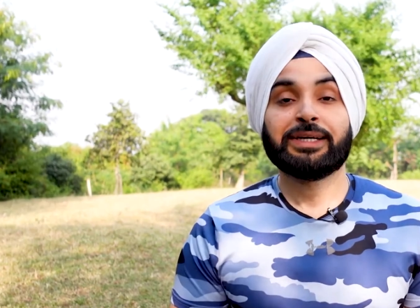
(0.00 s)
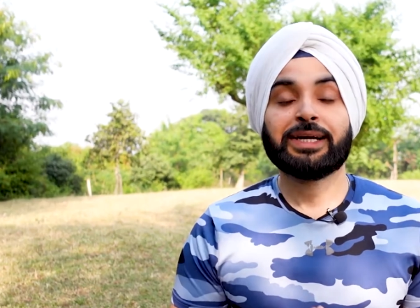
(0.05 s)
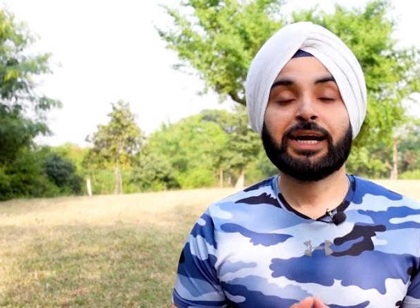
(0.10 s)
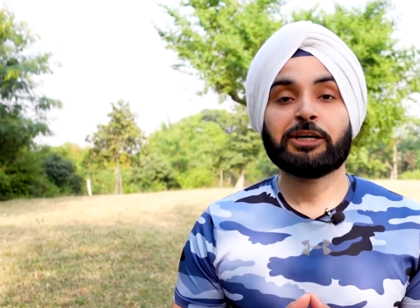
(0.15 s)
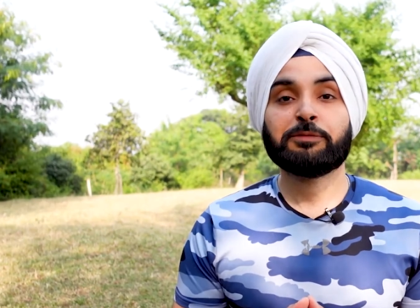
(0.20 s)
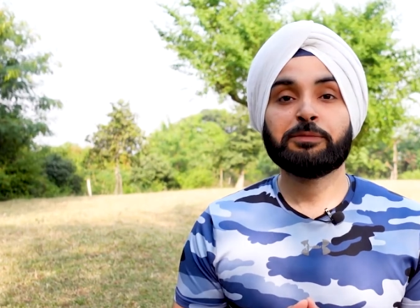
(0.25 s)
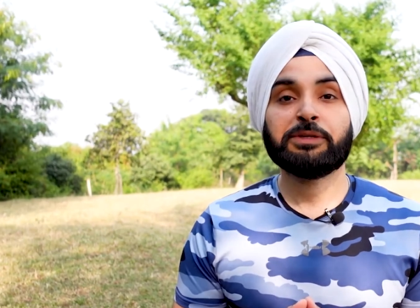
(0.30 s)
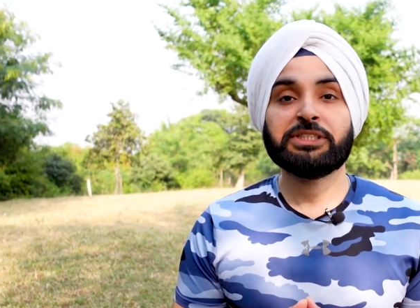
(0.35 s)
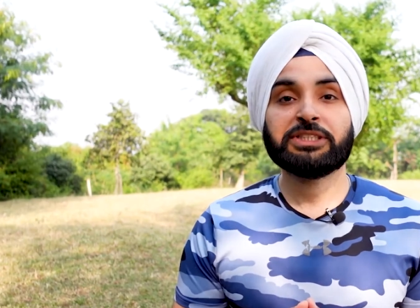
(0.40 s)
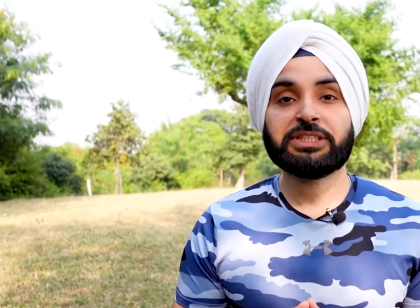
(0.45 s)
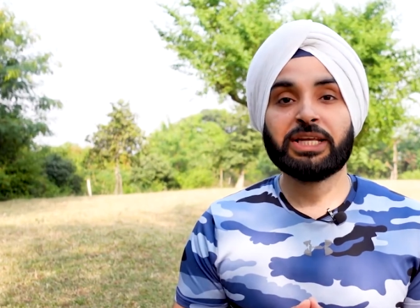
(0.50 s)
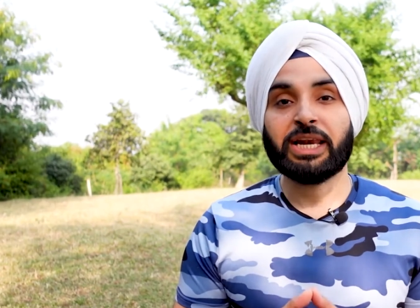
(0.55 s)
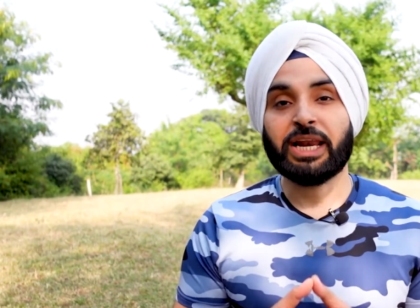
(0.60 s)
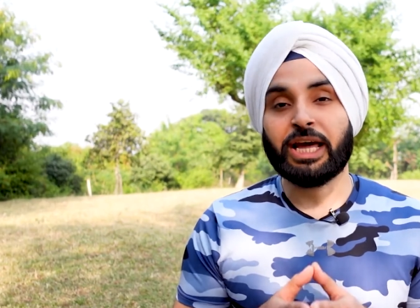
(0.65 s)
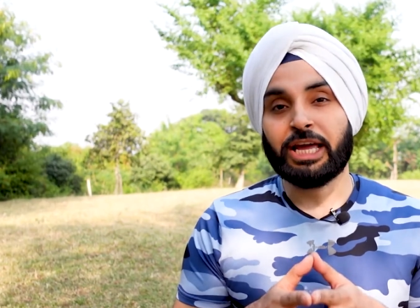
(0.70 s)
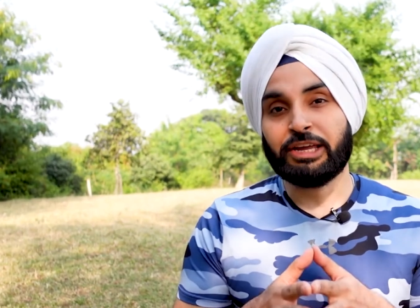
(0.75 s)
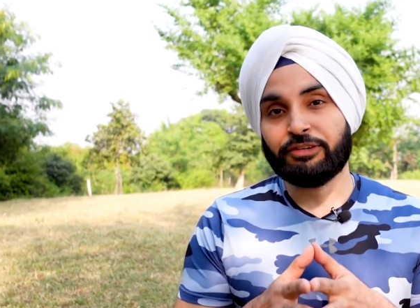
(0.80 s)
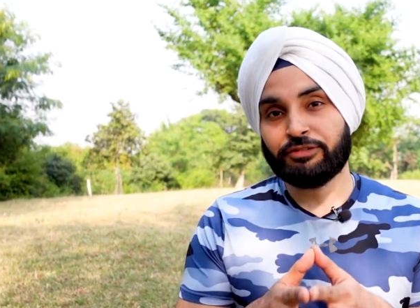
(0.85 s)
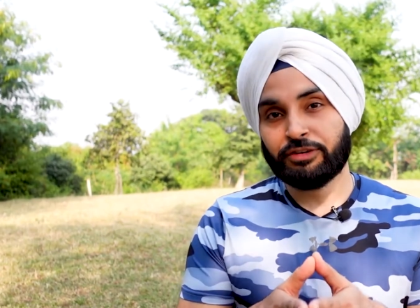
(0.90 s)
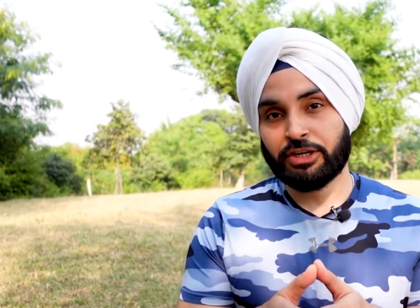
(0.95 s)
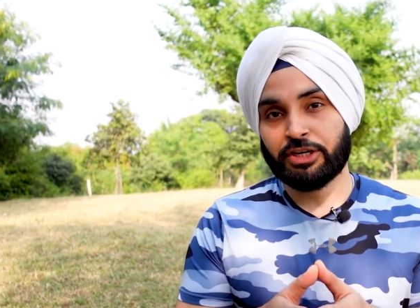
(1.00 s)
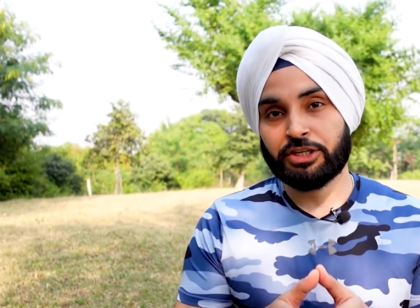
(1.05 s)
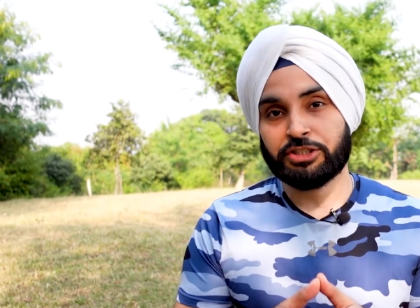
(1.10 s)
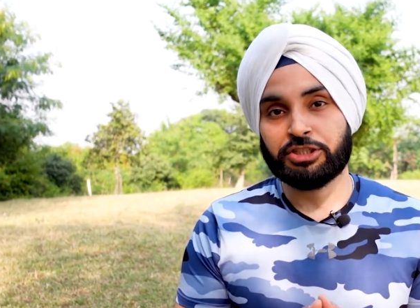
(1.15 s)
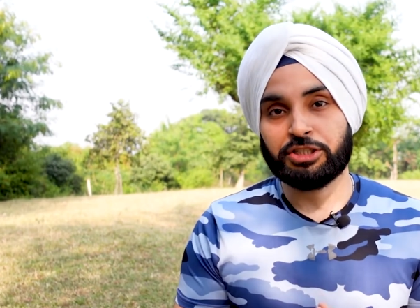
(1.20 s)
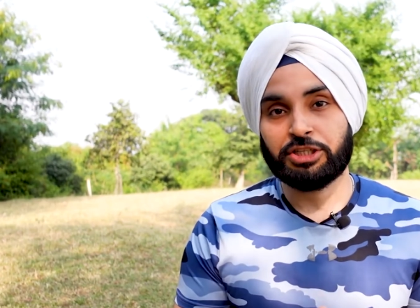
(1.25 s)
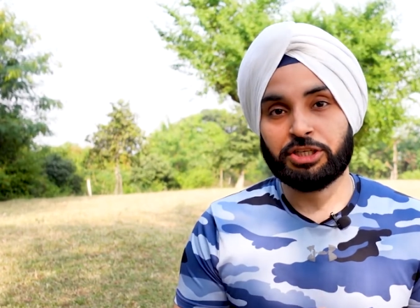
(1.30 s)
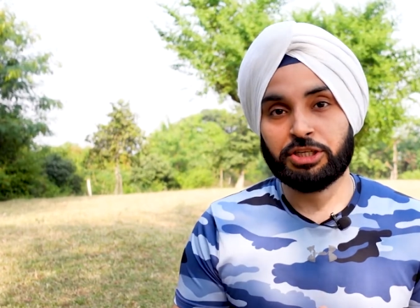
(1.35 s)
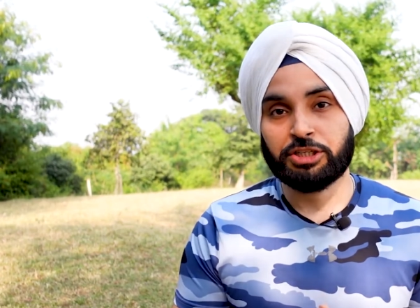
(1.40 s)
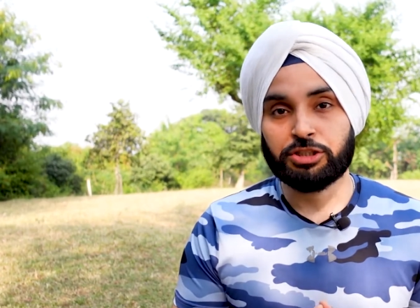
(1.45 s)
That means the life
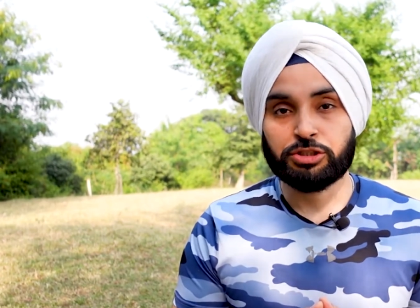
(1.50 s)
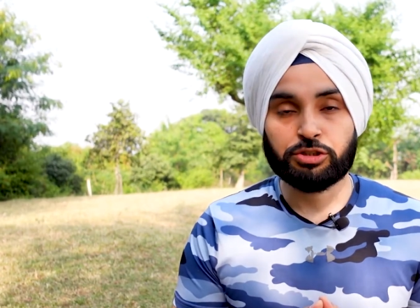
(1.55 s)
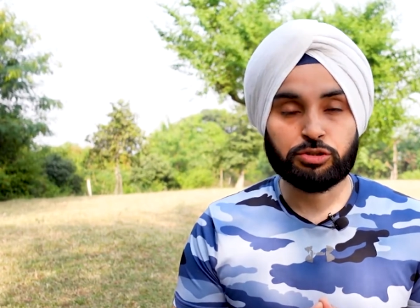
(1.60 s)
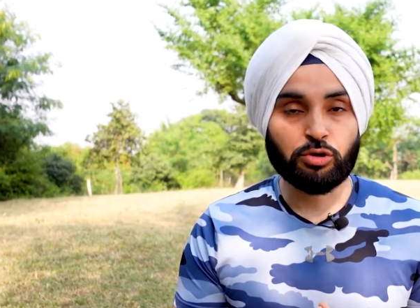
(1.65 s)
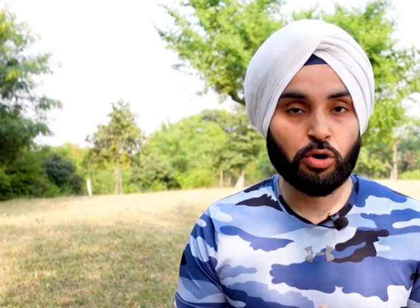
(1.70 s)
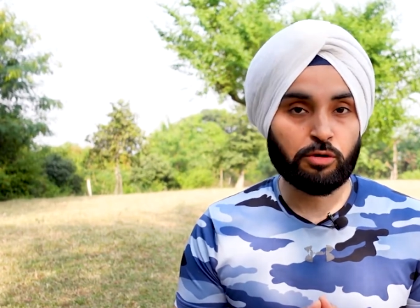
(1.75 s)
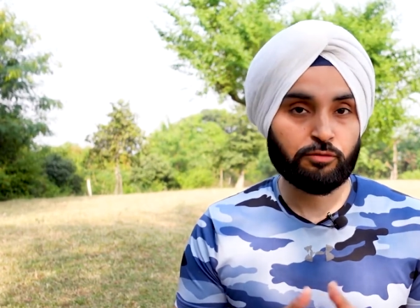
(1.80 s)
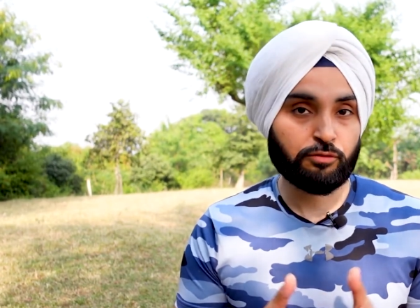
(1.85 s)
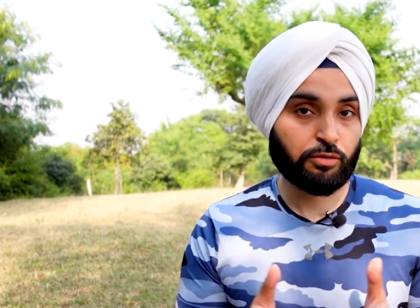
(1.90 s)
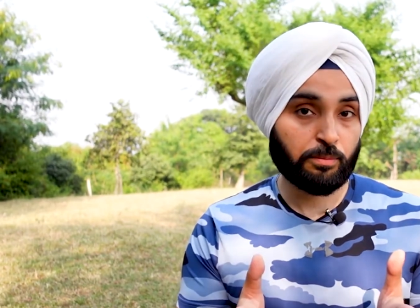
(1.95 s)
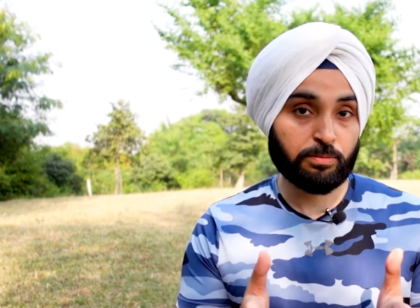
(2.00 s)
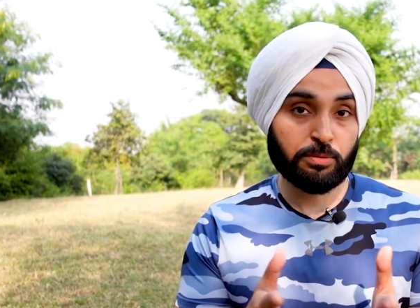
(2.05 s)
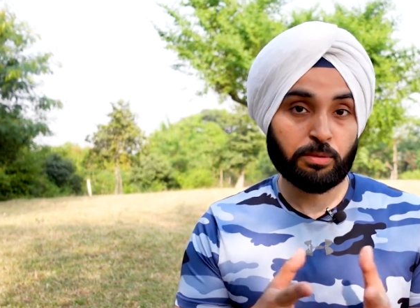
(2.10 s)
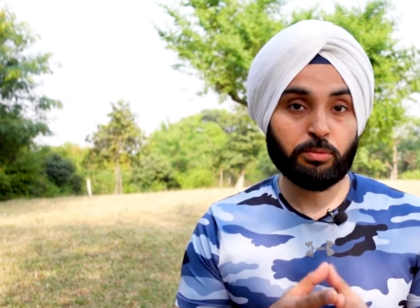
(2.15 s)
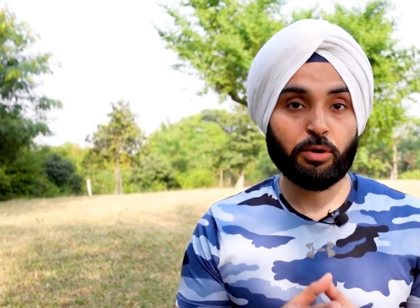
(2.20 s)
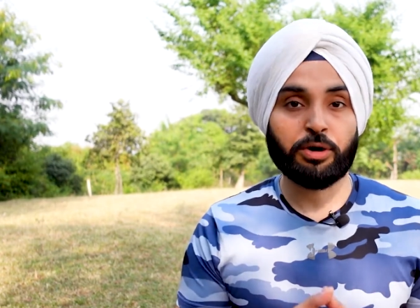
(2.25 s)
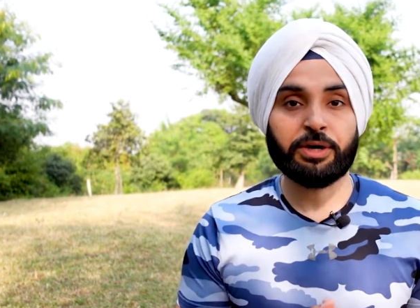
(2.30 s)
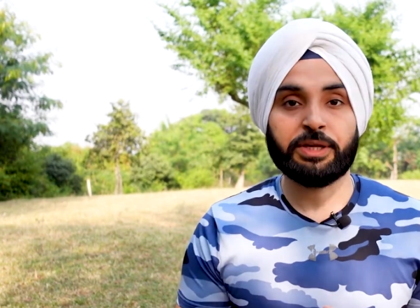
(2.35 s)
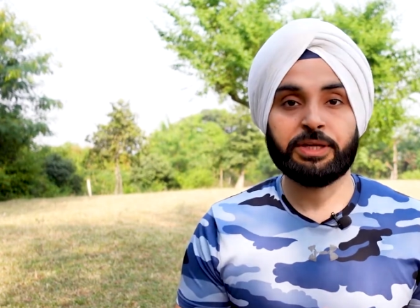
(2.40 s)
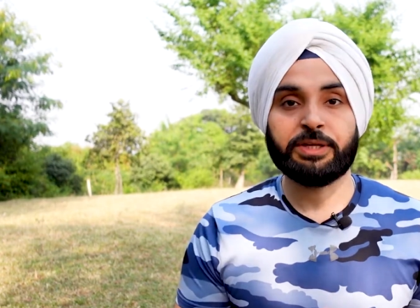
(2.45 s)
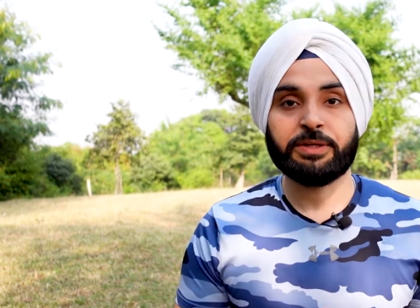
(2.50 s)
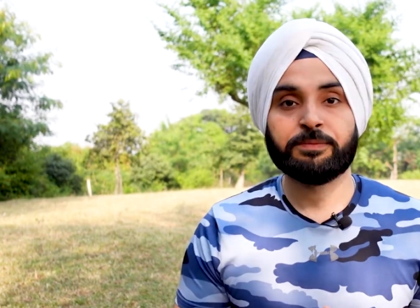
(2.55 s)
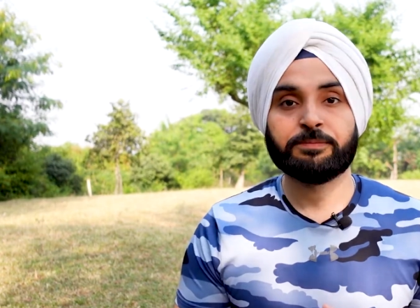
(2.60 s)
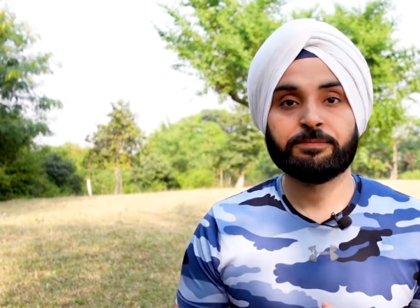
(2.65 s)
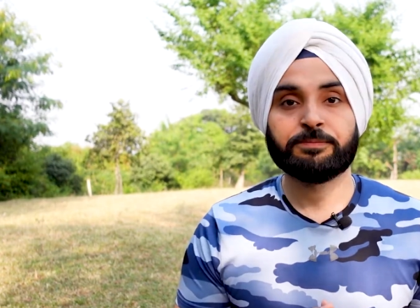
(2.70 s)
energy is gone from the body.